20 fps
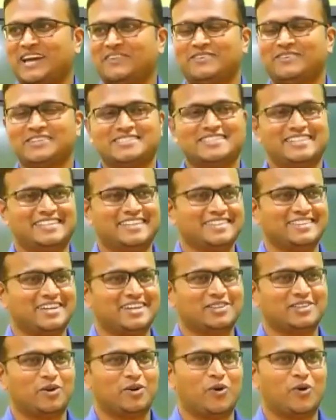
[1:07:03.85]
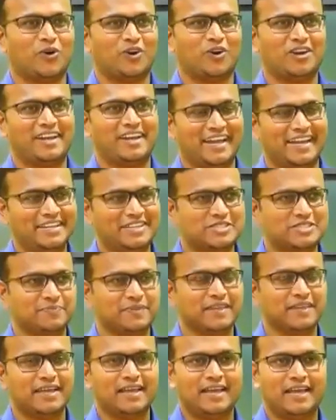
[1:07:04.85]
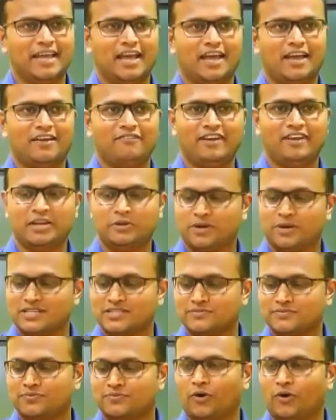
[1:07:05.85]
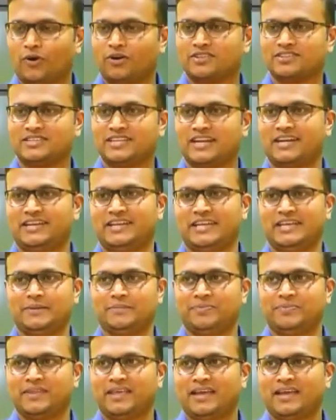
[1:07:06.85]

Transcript: I was sitting there the whole night. When it was 4:30,